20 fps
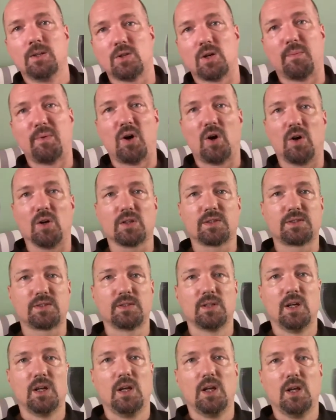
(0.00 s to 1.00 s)

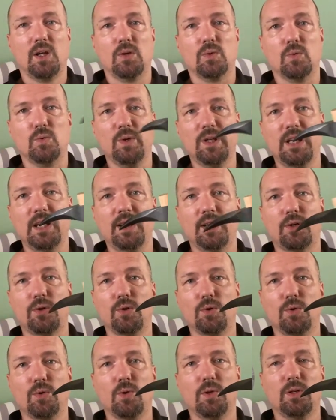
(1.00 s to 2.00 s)
tomahawks. Really
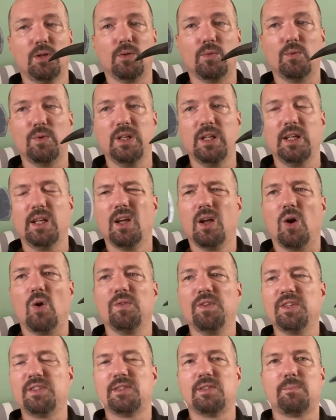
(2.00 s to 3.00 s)
cool, really.
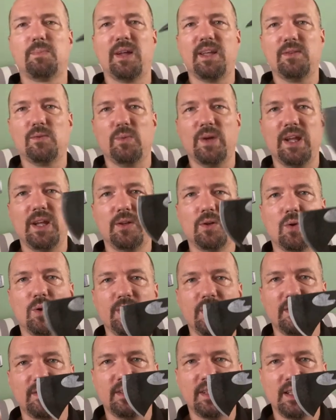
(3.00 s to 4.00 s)
Oh, this is by the way
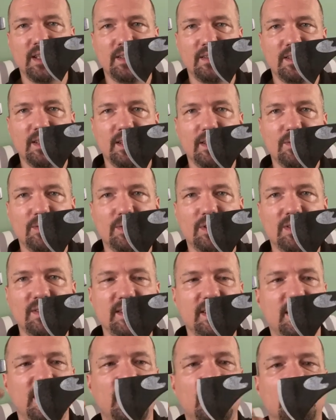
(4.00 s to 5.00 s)
annoying. The the you
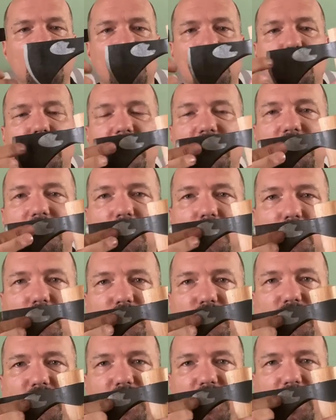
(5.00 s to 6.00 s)
see here the rest
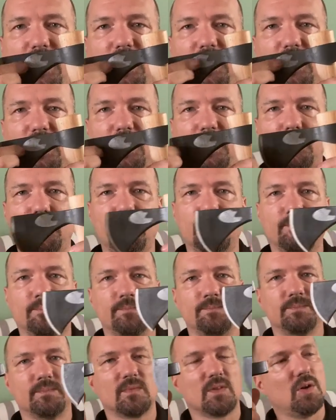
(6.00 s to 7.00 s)
of the um,
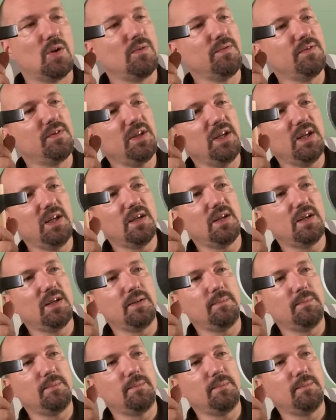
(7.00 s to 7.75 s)
of the